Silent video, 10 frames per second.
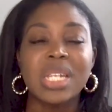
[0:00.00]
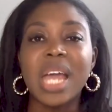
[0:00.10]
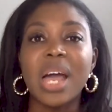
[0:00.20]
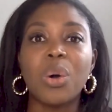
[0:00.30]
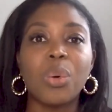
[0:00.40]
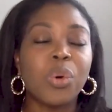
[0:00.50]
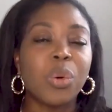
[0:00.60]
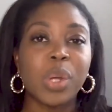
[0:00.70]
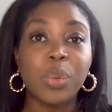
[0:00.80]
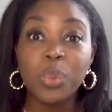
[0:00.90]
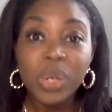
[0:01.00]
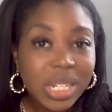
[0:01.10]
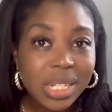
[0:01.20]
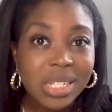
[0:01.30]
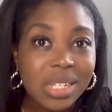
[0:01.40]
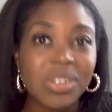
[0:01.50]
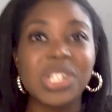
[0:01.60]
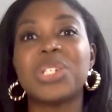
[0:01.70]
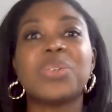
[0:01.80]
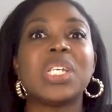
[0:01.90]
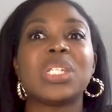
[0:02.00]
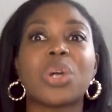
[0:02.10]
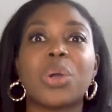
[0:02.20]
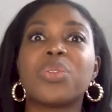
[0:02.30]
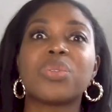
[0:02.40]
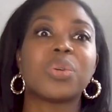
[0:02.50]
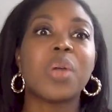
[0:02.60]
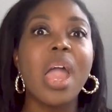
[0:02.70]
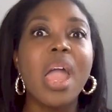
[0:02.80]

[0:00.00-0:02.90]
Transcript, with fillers: Now, what they wouldn't necessarily do is go through